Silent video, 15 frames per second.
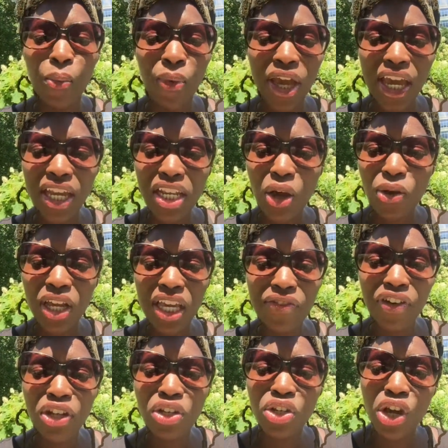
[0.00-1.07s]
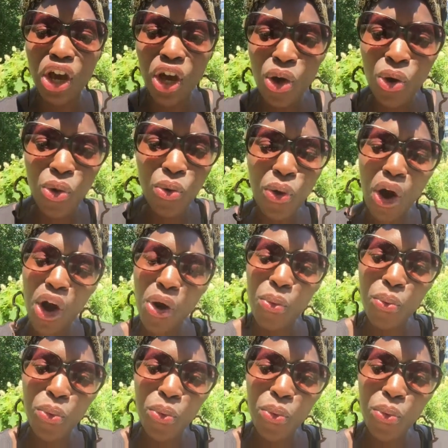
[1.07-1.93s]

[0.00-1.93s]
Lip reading: We don't even know who our